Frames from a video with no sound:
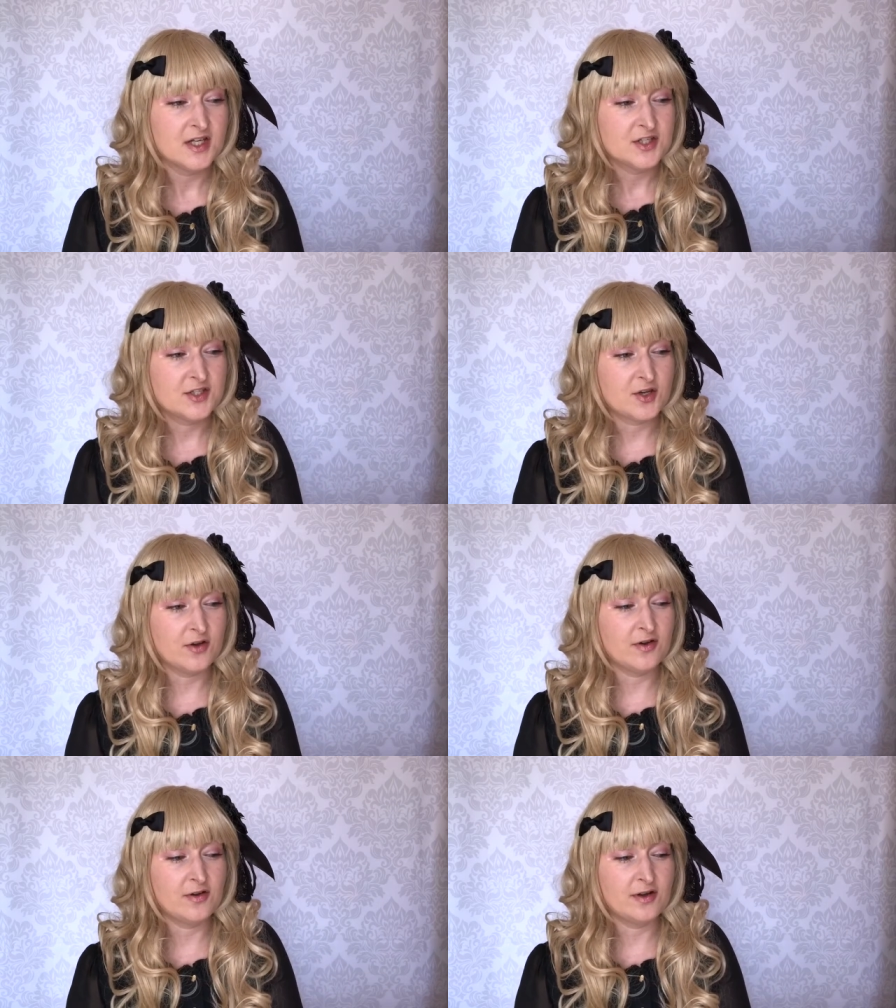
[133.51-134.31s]

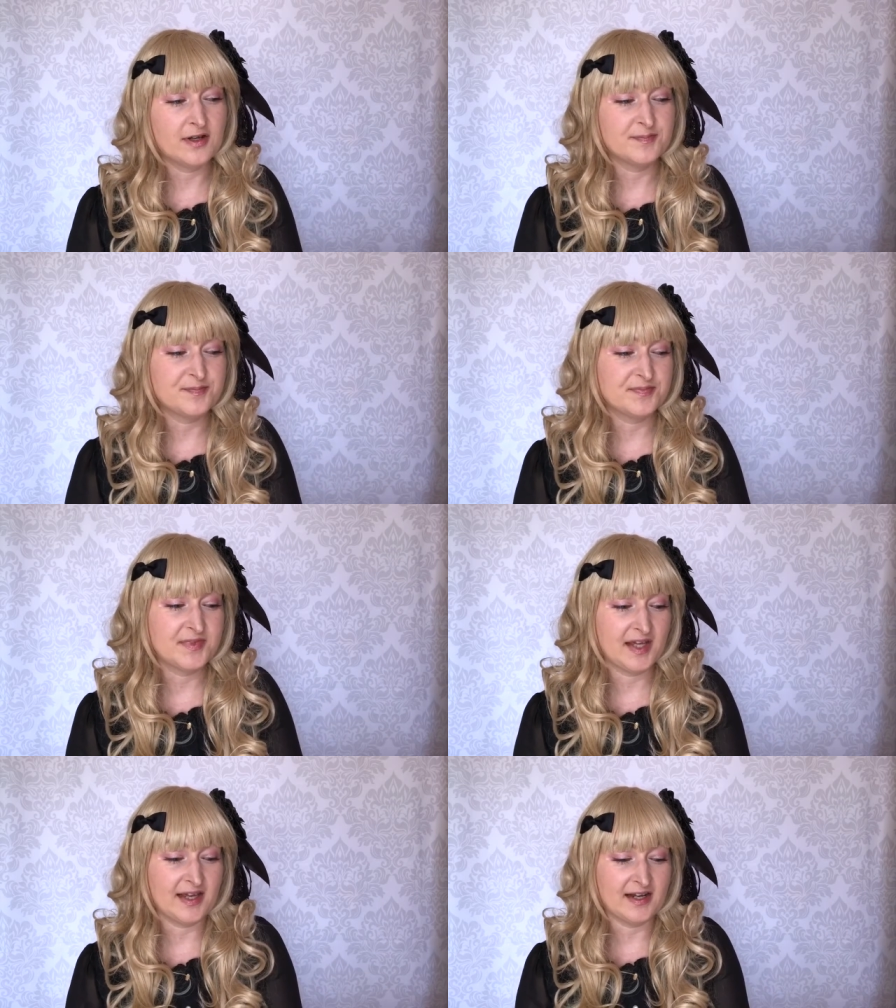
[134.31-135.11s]
So
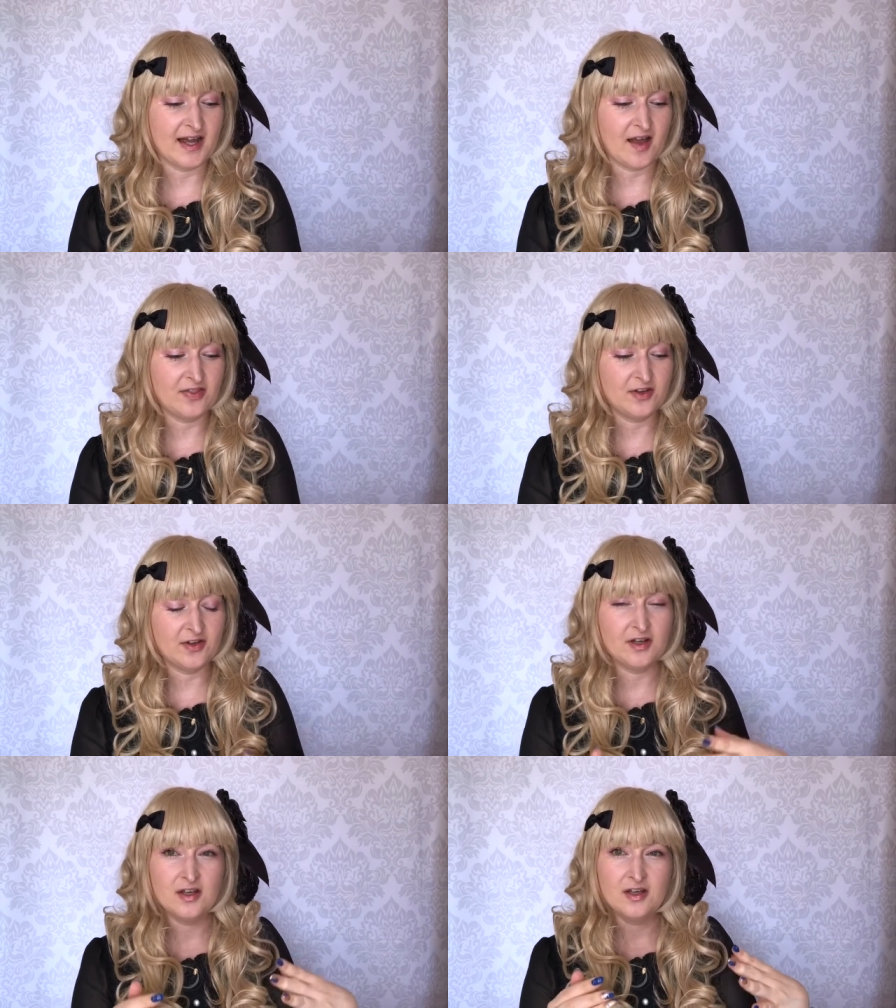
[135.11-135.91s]
they can
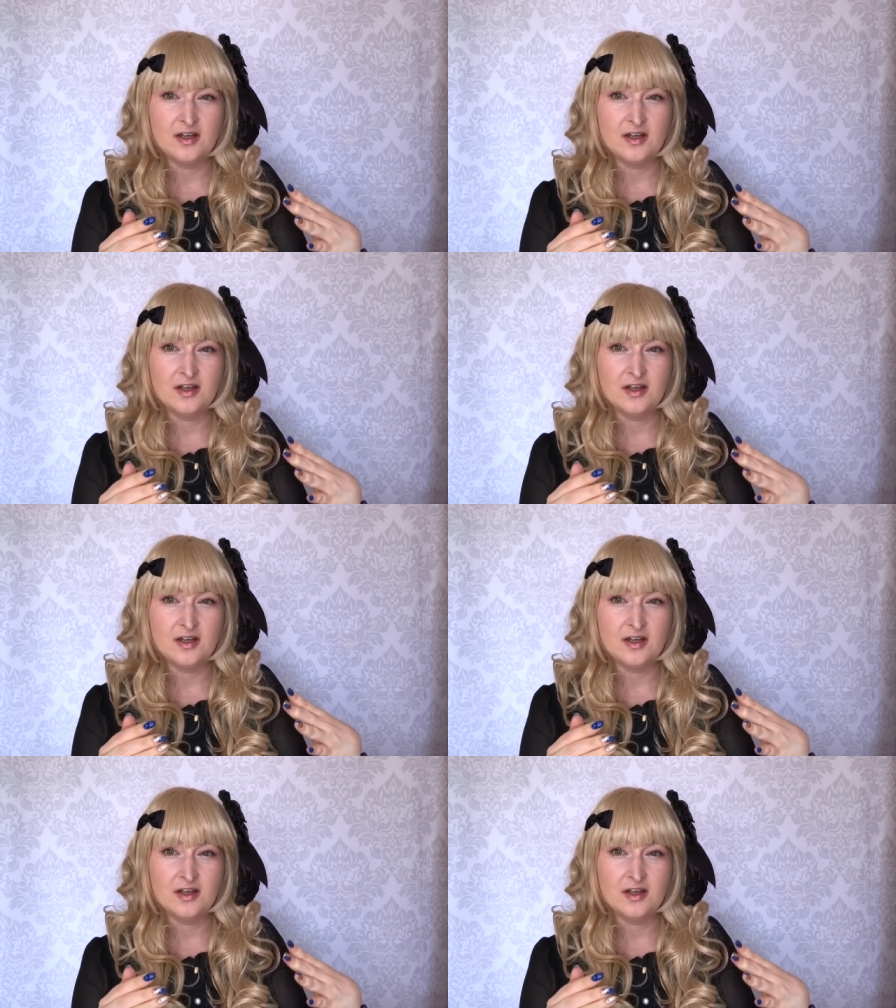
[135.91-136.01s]
either